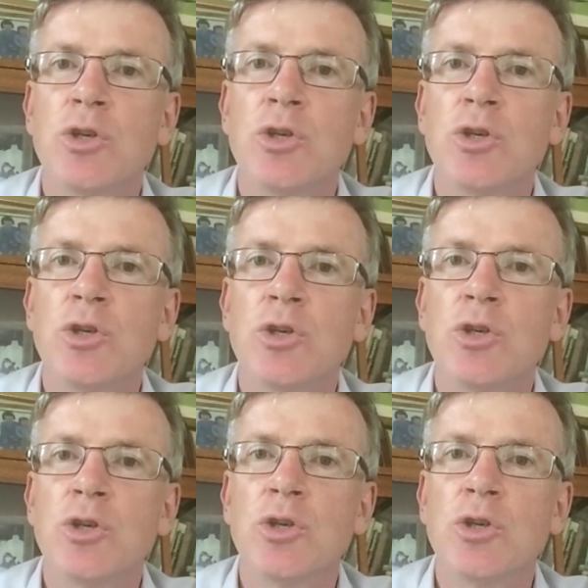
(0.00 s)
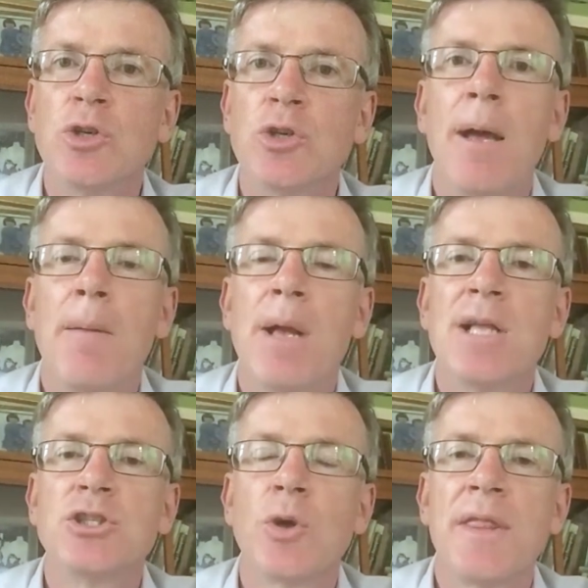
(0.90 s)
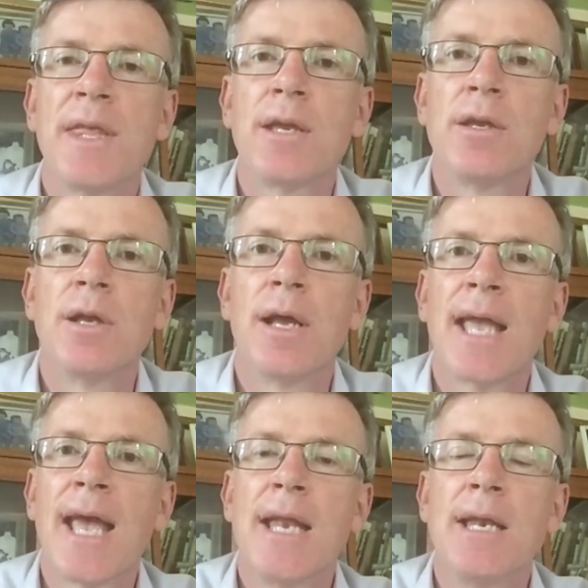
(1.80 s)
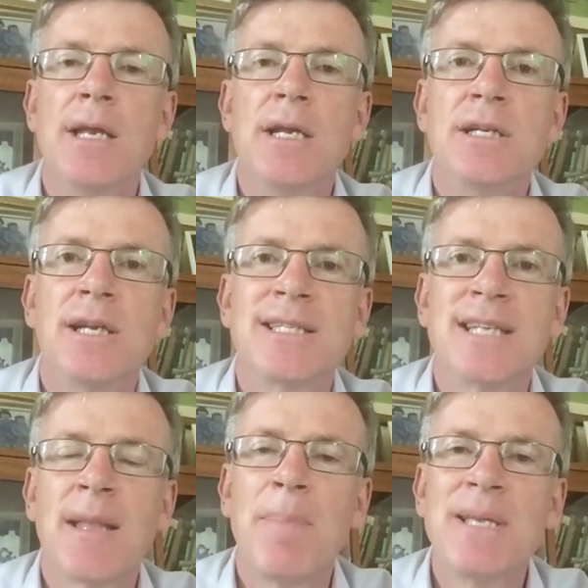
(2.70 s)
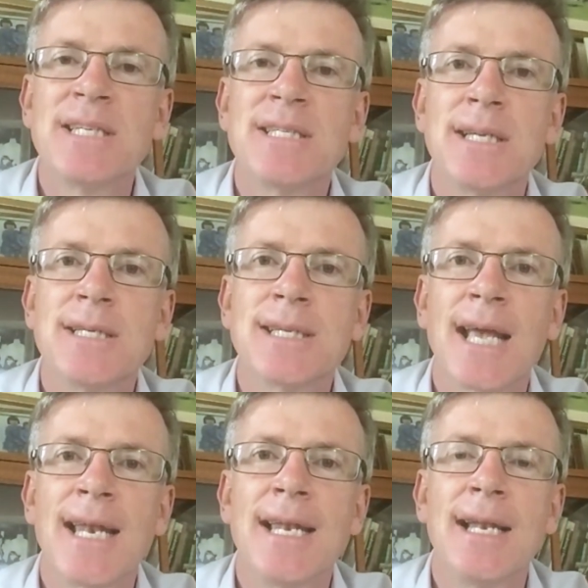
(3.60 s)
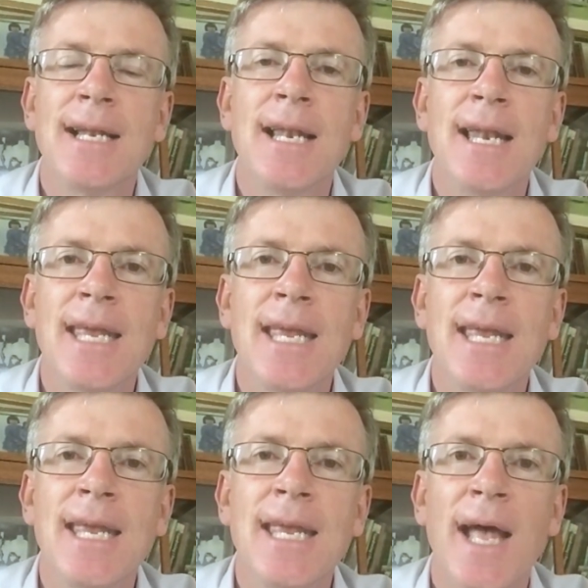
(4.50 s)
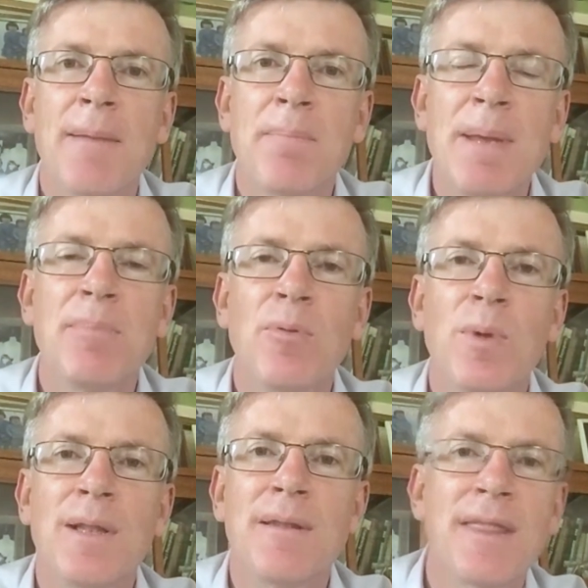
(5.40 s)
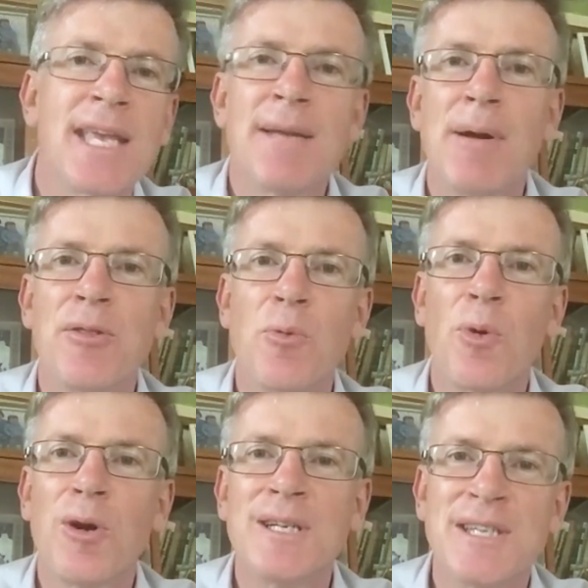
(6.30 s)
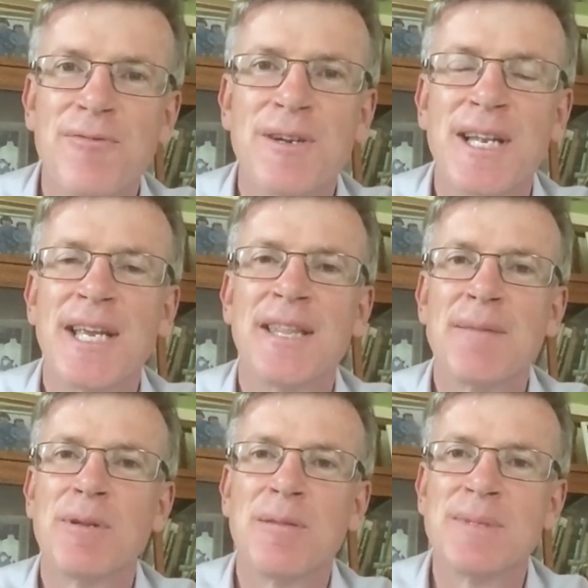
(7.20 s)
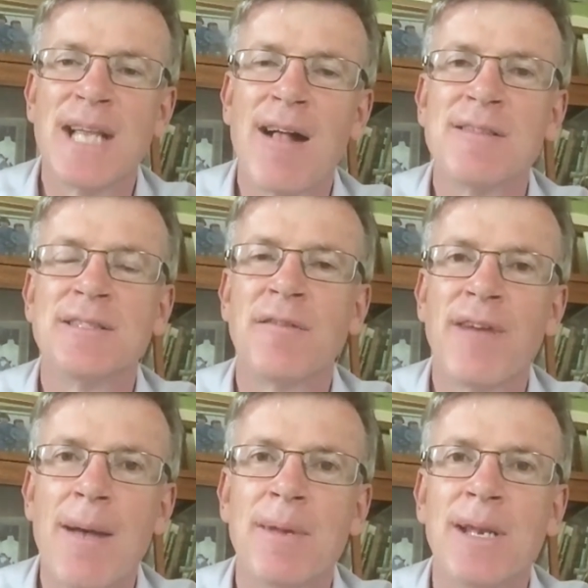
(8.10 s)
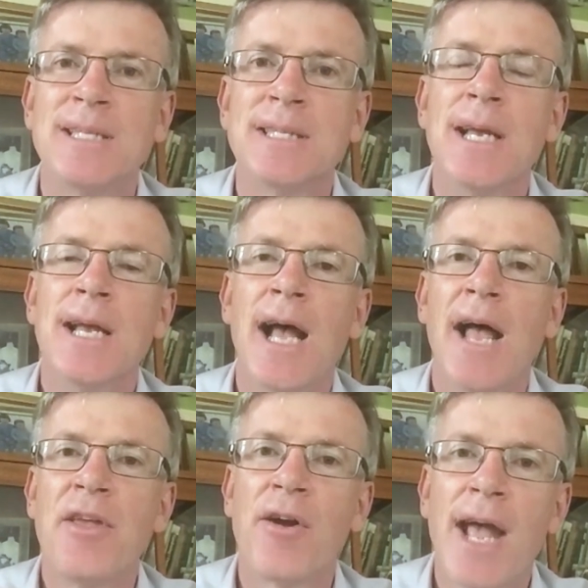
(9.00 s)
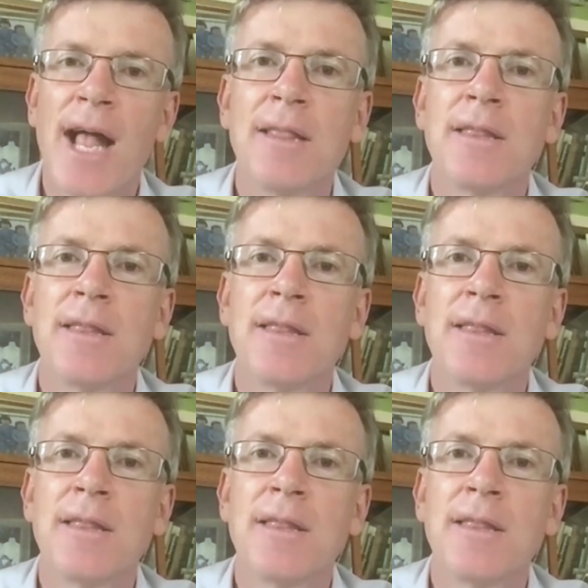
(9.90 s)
And so I think, again, to the extent that businesses can link in with that, people will think about the world differently and think about themselves and their families and their health